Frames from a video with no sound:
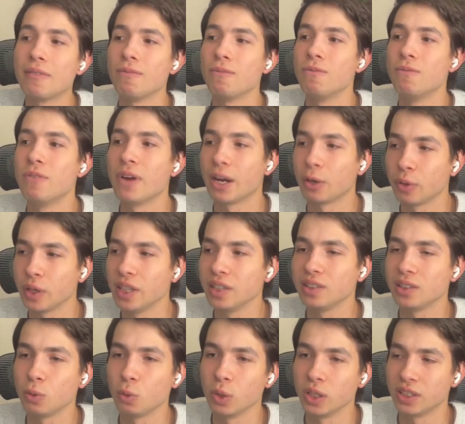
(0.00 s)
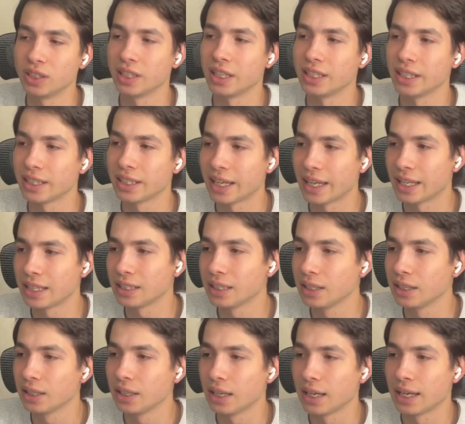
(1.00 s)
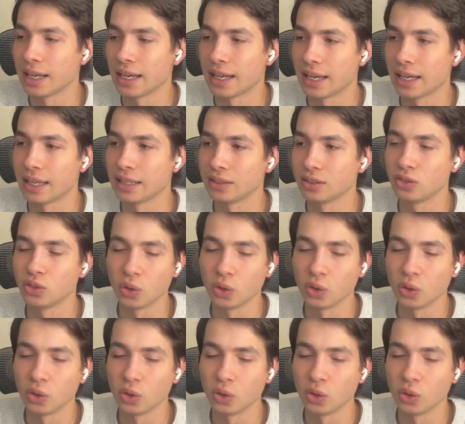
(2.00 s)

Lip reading: very easy with n8n and